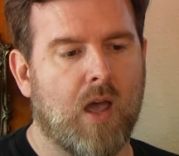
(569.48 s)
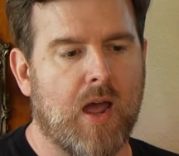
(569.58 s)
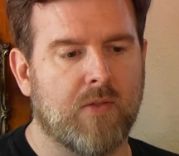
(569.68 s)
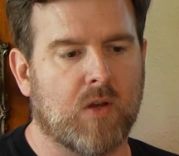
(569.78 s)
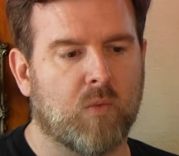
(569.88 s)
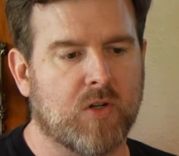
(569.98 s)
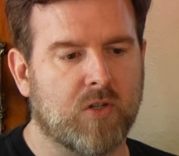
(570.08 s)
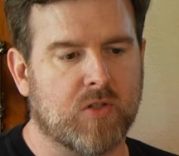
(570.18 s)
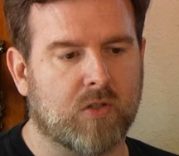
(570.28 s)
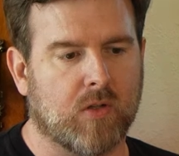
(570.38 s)
and then we're
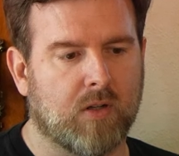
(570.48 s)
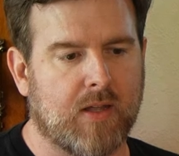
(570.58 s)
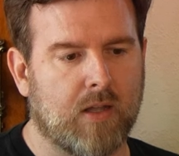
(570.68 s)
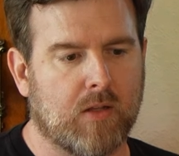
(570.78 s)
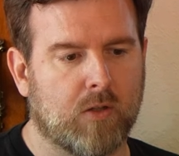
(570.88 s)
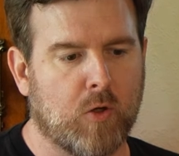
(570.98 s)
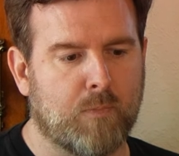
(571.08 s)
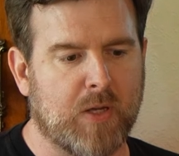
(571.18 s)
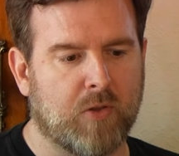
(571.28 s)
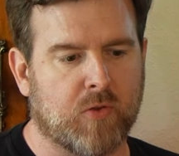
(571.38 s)
just
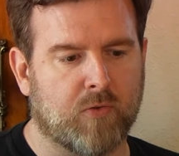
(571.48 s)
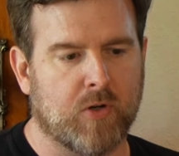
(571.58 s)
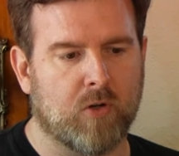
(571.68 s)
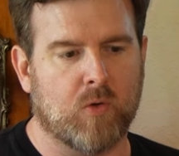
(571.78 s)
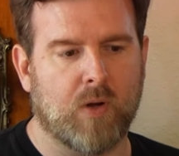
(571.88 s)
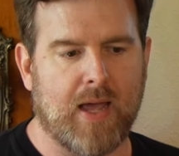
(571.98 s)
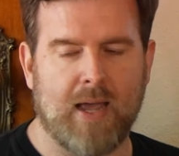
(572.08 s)
looping through